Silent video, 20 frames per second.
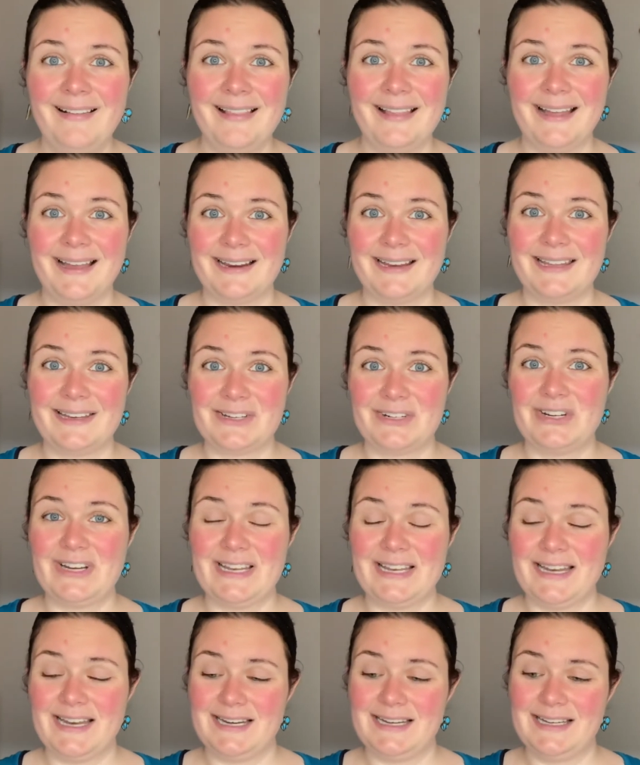Like literally
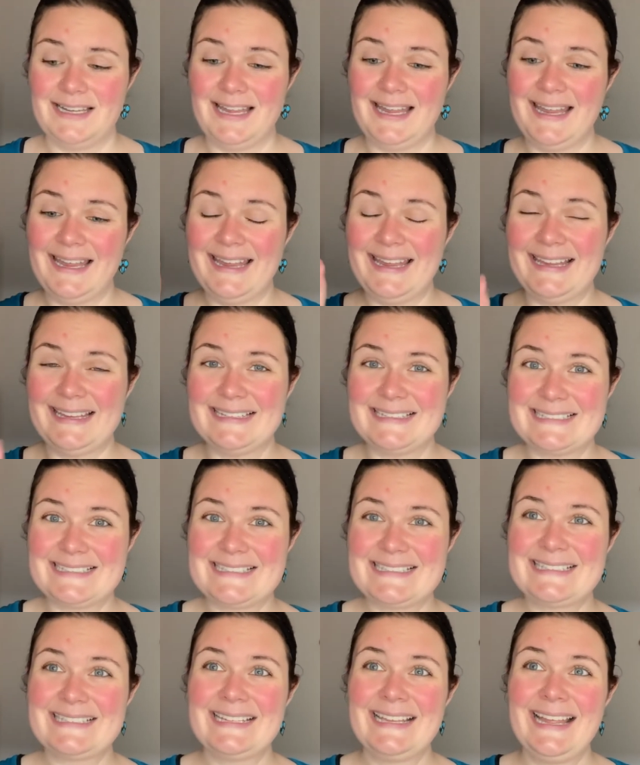there is